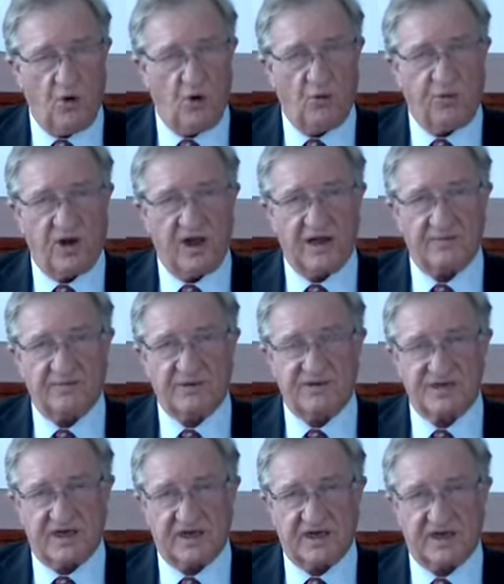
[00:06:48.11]
all played
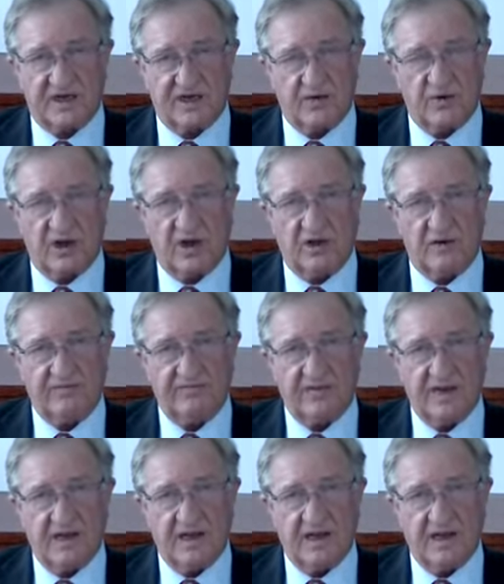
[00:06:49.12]
particularly well.